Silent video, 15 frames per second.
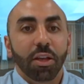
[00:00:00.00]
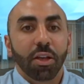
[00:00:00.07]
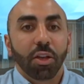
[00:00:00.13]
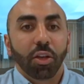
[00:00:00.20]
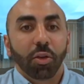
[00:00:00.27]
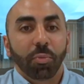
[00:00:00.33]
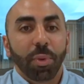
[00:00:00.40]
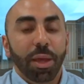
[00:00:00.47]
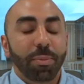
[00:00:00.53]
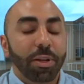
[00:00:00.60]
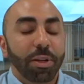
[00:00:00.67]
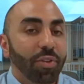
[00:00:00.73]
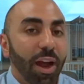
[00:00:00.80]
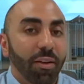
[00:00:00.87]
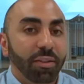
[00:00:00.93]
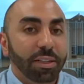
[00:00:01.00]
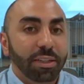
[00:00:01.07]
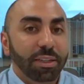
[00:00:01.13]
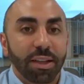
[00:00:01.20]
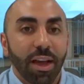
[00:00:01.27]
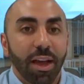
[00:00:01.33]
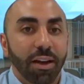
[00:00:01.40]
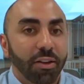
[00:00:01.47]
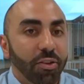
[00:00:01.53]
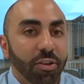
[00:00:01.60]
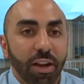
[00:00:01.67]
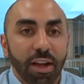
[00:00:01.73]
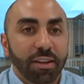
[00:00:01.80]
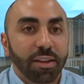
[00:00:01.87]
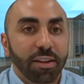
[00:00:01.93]
maybe traveling is not a good
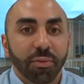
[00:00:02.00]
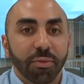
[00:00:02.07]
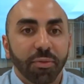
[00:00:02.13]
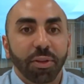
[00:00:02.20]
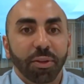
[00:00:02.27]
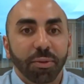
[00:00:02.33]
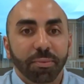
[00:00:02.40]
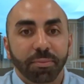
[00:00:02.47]
idea for you.